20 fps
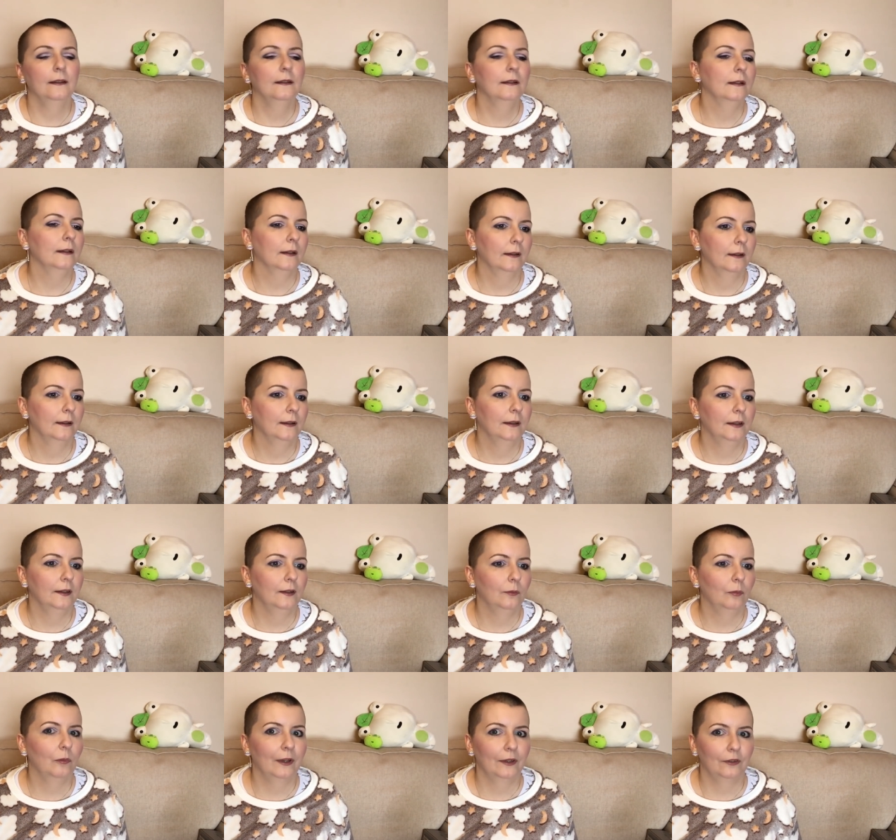yeah,
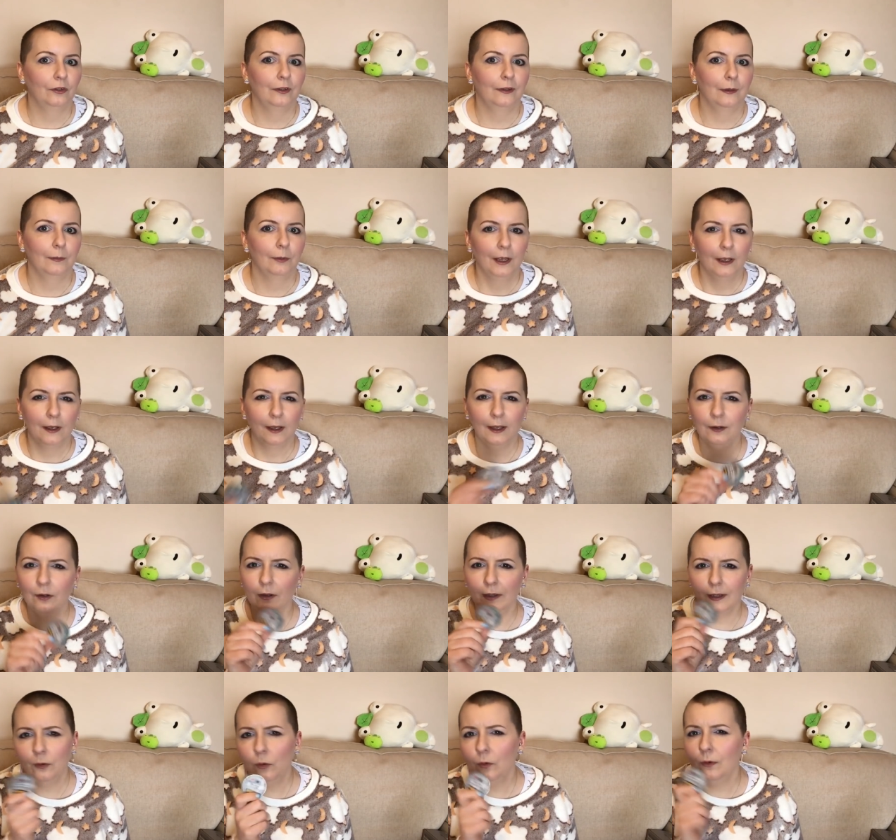is washi tape.
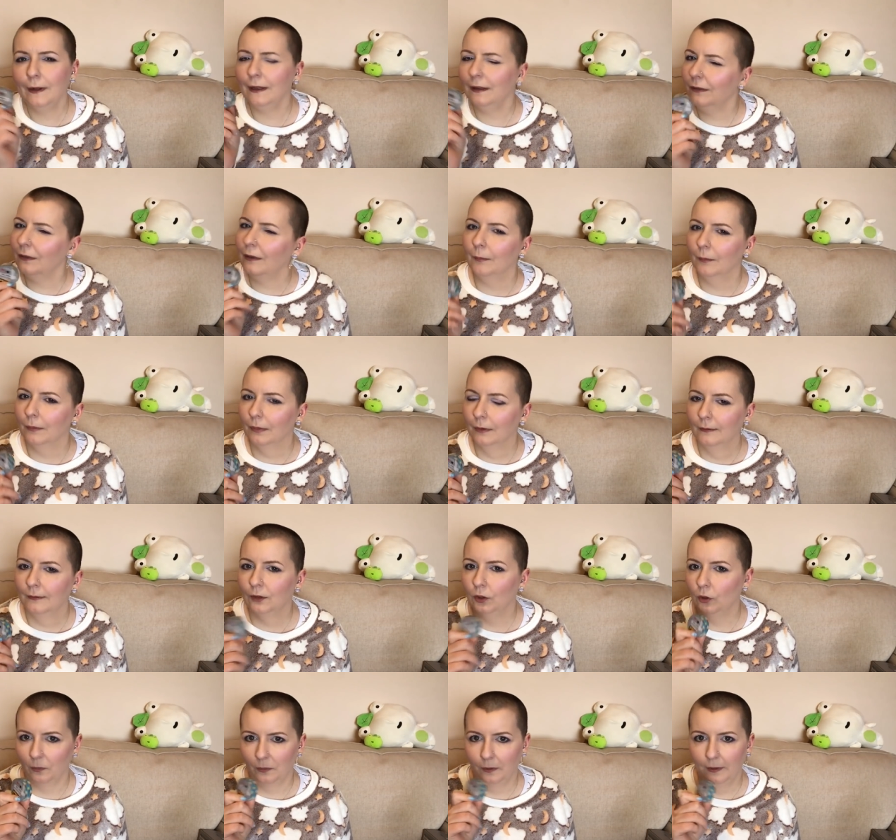I don't eat them.
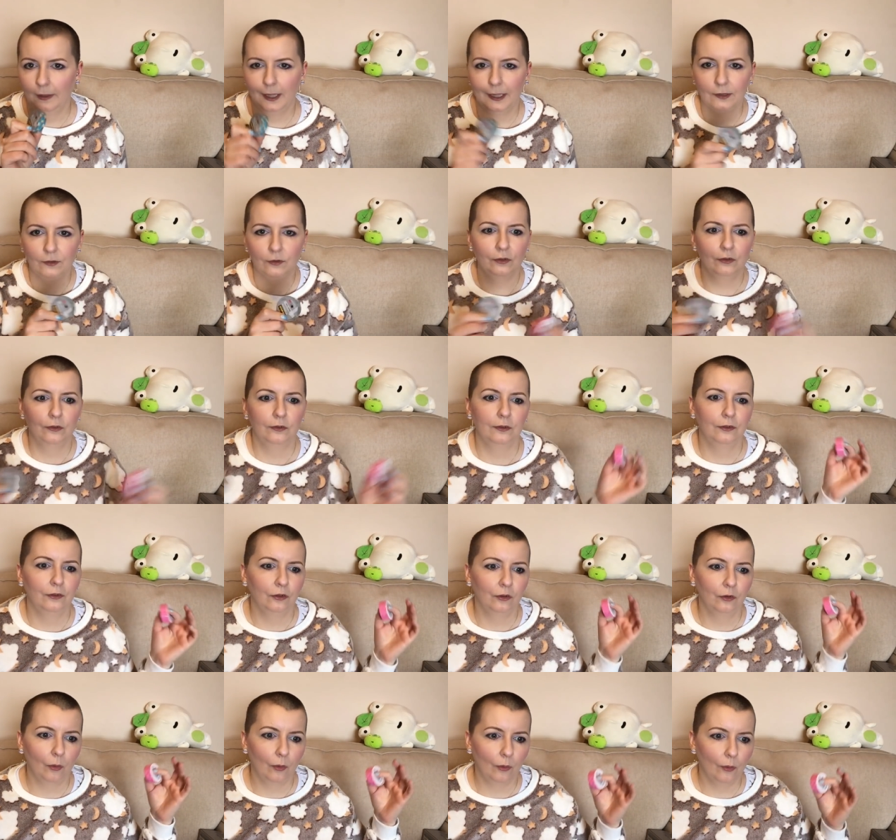No, I just
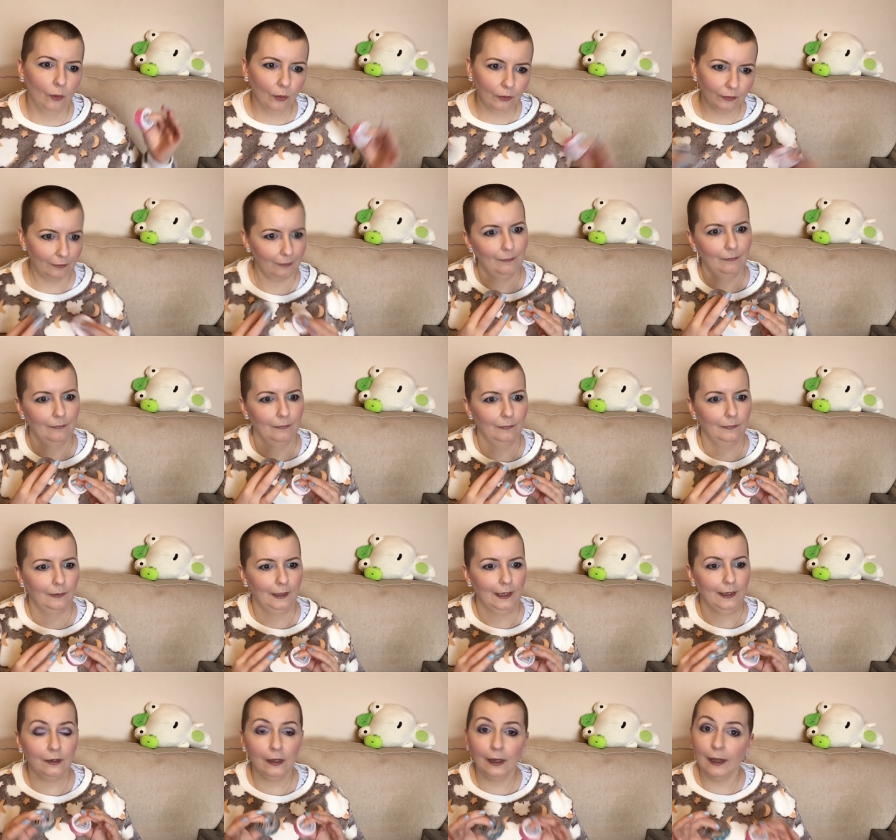hoard them
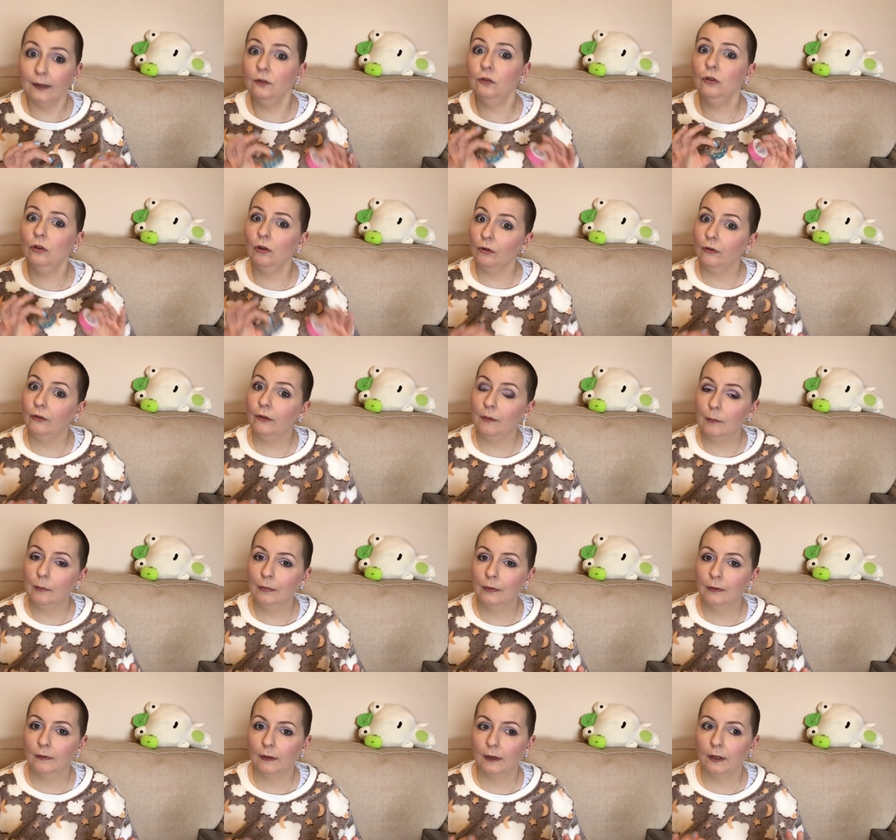and use them.
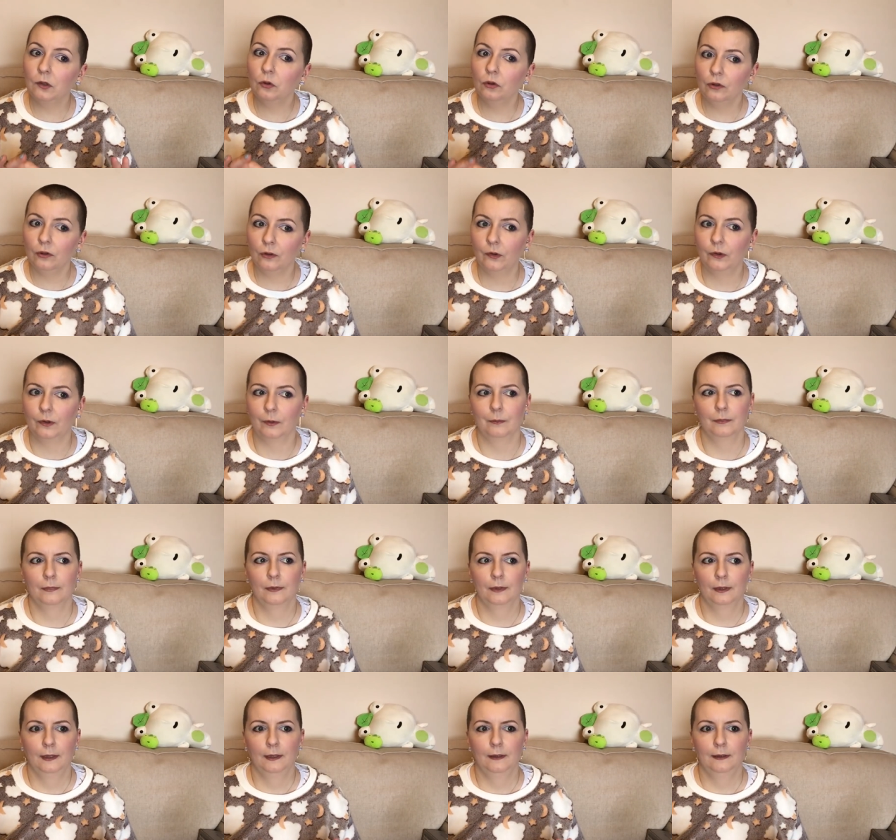I do use them
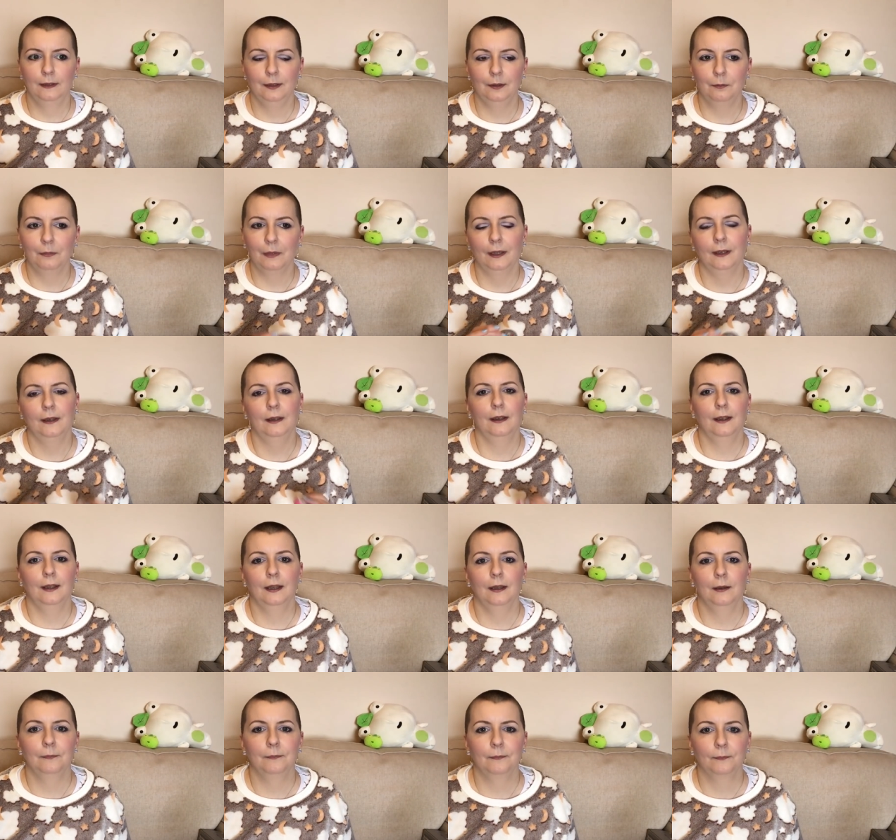in my
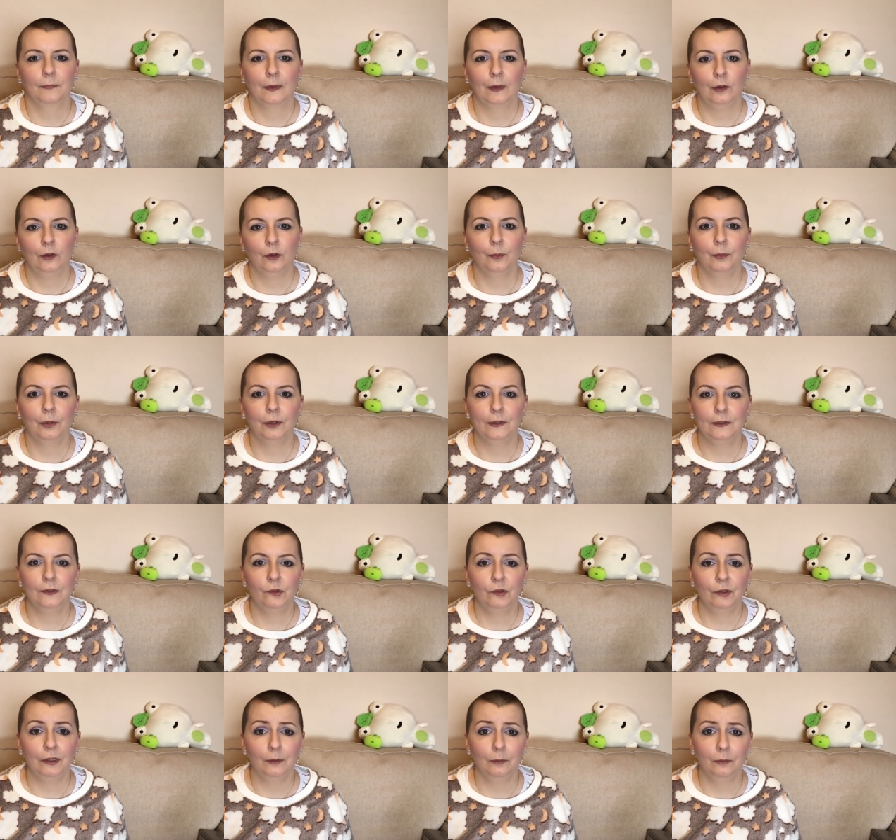
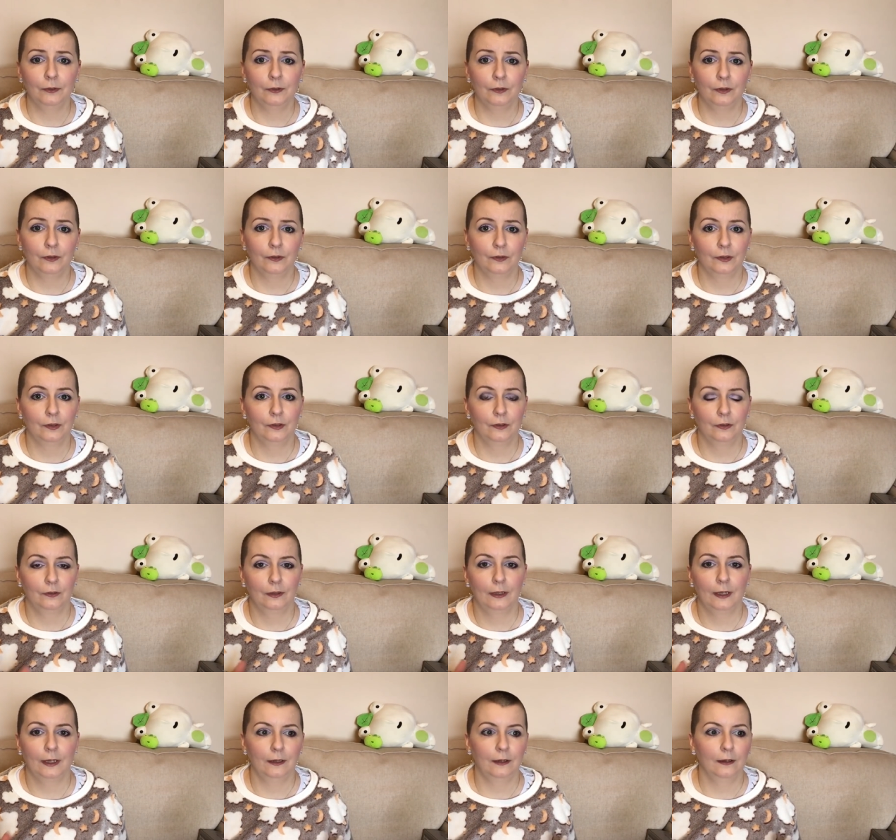Hobonichi, which is this,
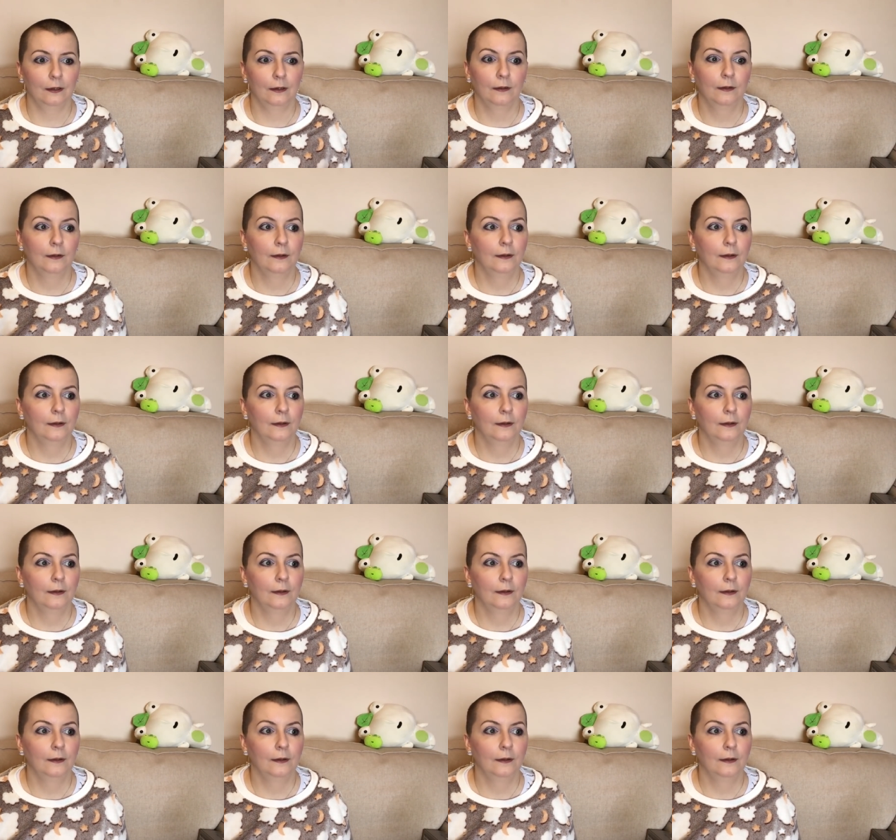like a